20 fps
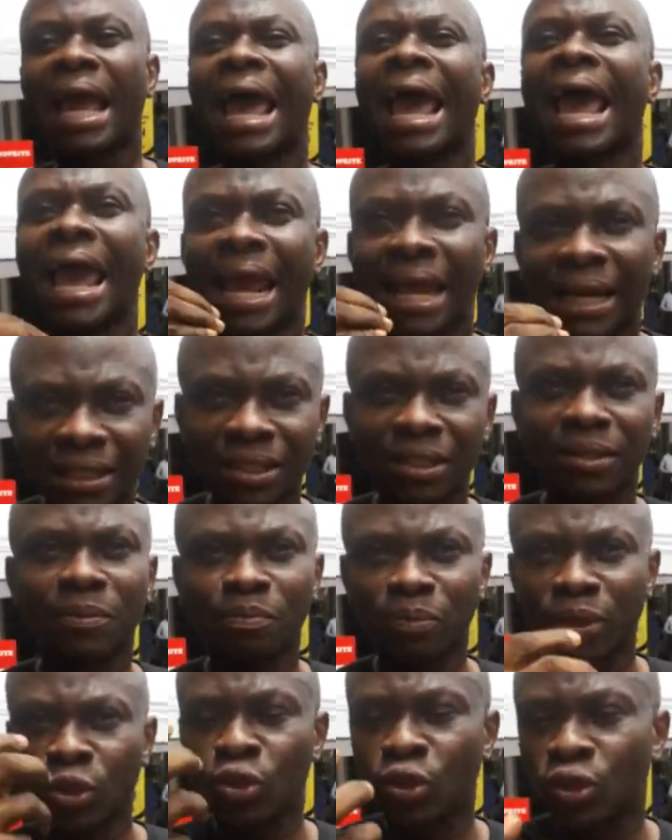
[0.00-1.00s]
and
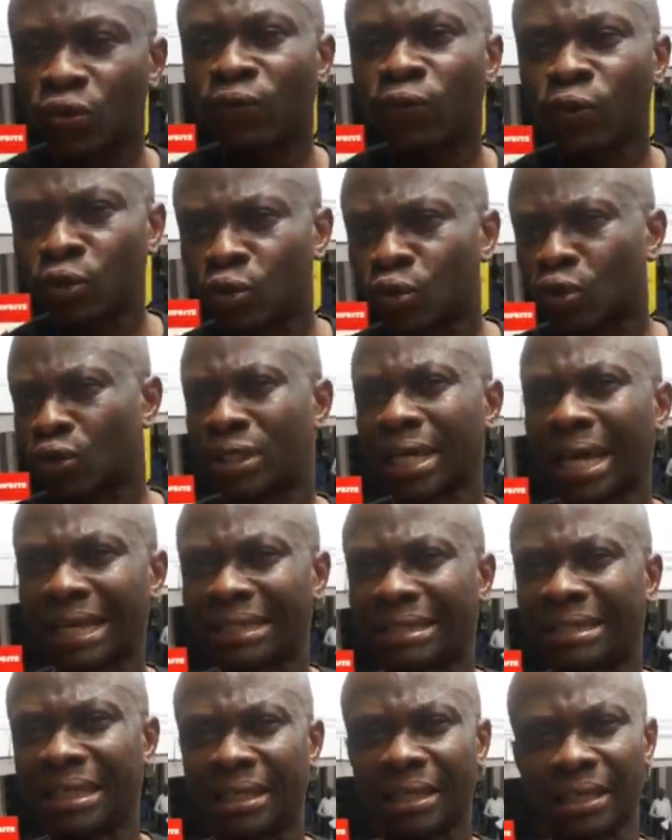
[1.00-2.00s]
be useful to
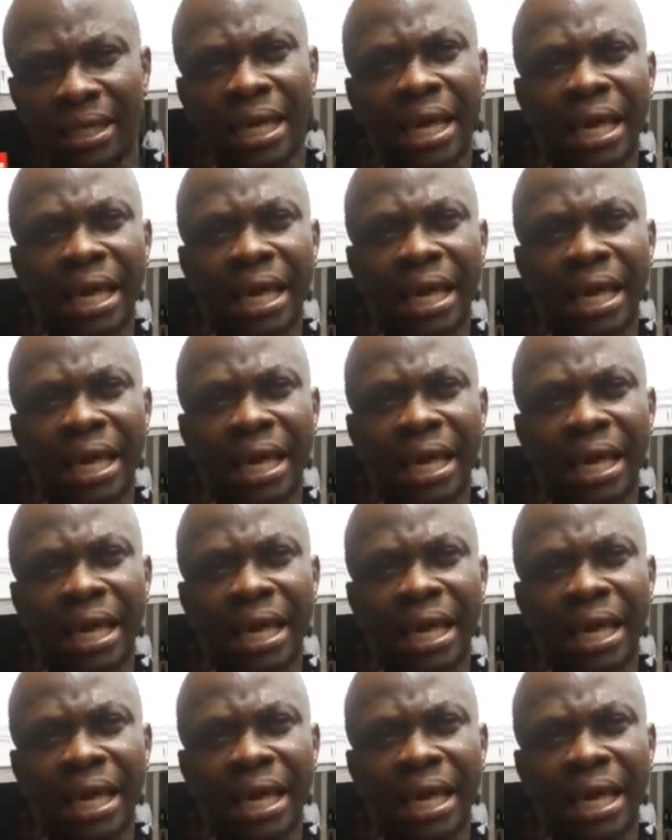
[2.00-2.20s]
society.